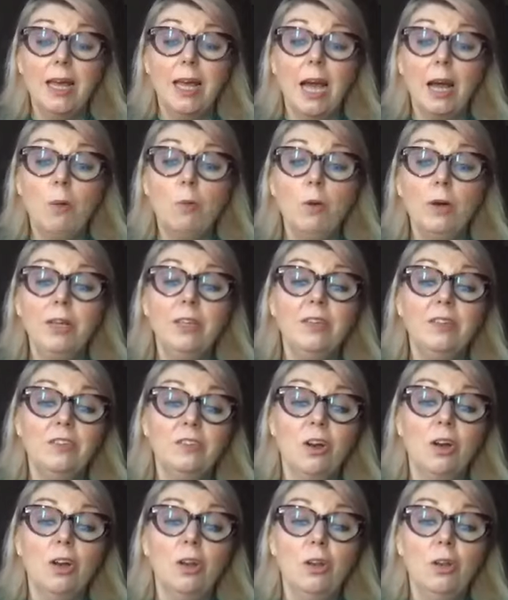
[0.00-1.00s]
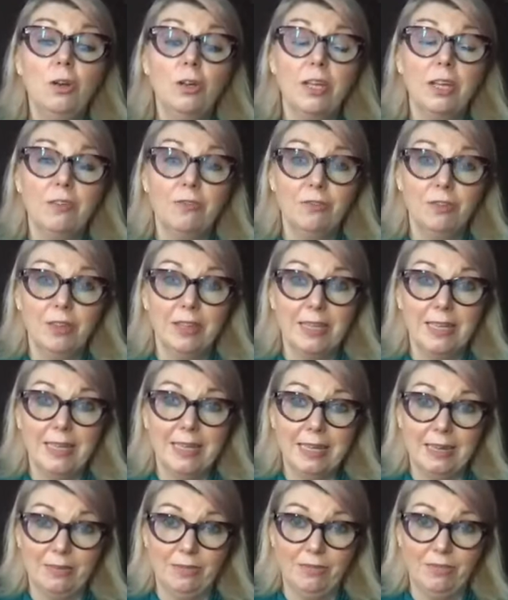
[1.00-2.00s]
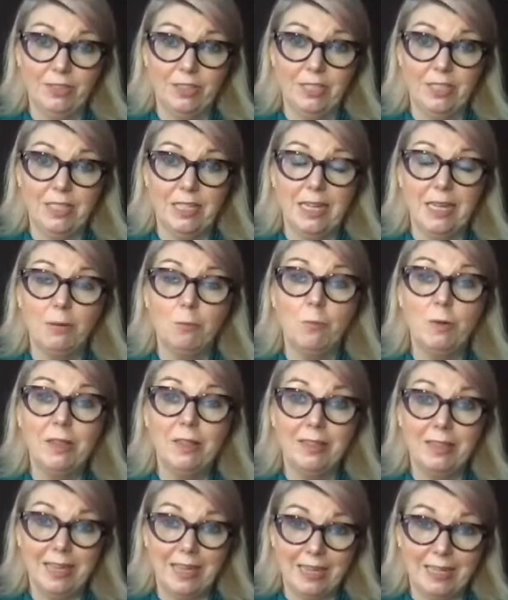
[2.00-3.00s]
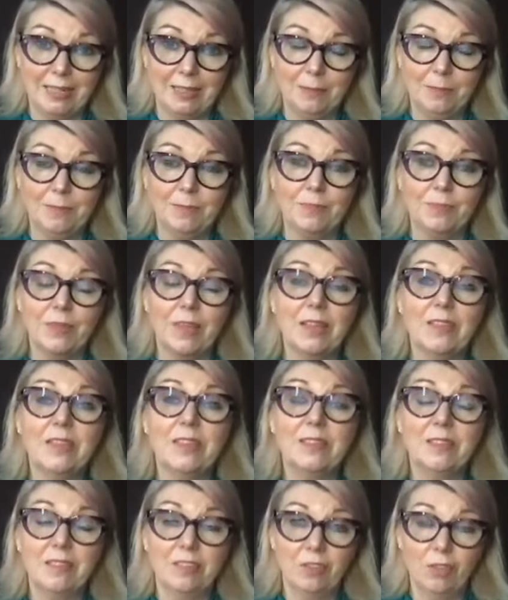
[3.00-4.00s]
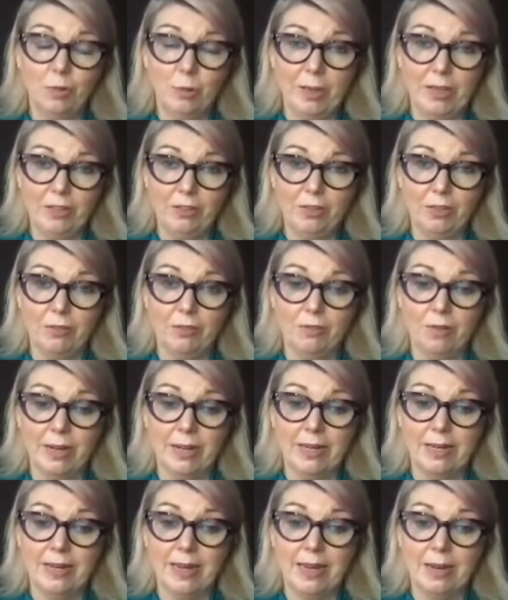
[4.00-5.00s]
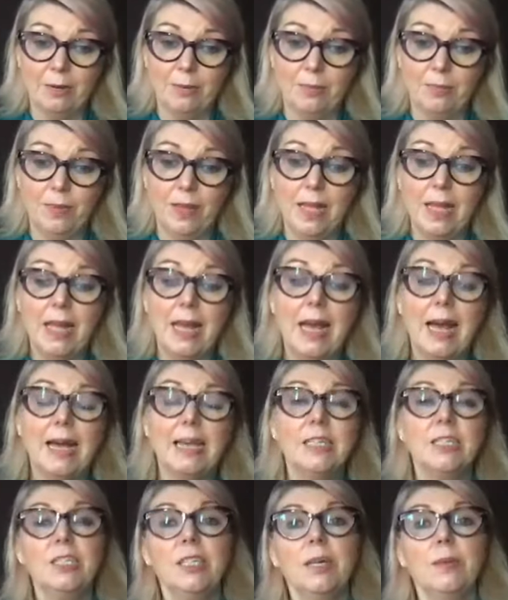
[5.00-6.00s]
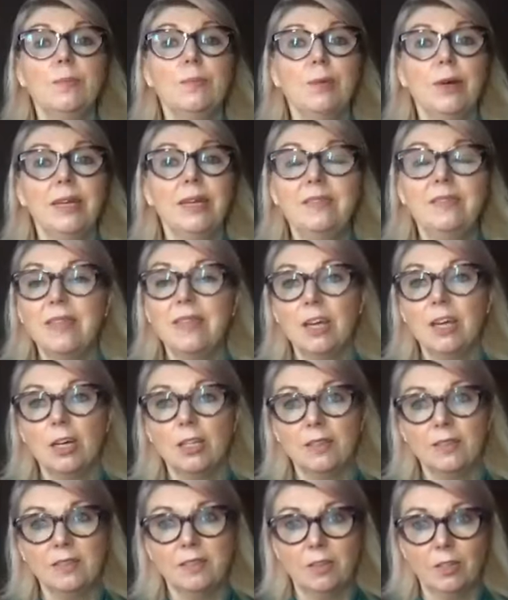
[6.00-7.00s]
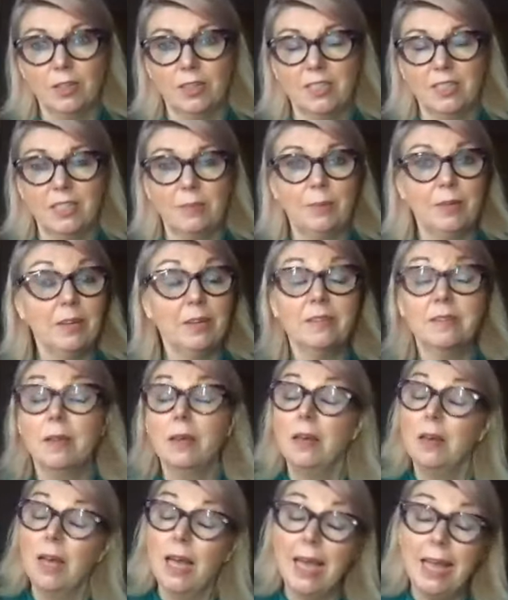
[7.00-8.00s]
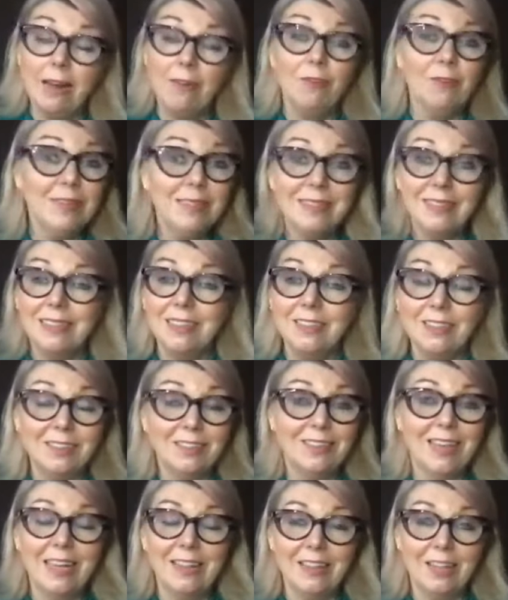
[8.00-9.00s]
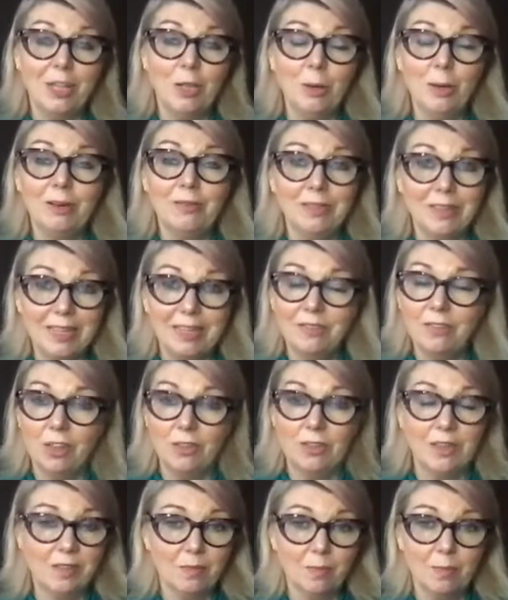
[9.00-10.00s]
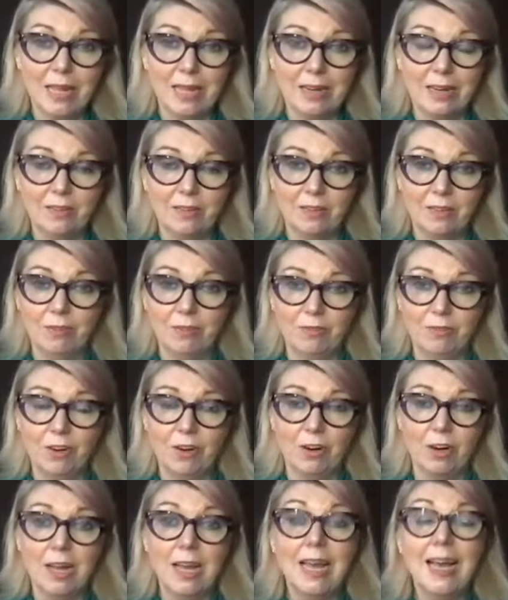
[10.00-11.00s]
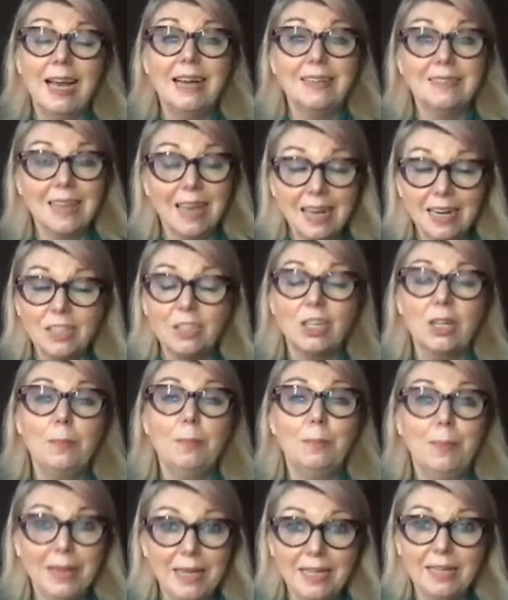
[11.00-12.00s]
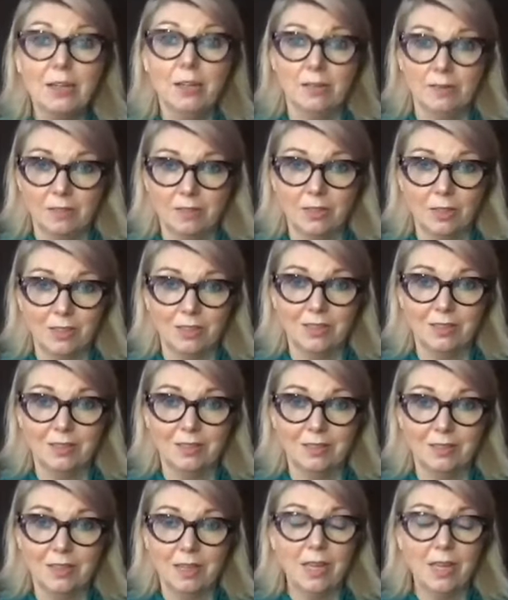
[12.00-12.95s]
I want you to start looking for the gift within the situation right now, and to embrace the uncertainty, because every single day that you have lived on this planet so far has actually been uncertain.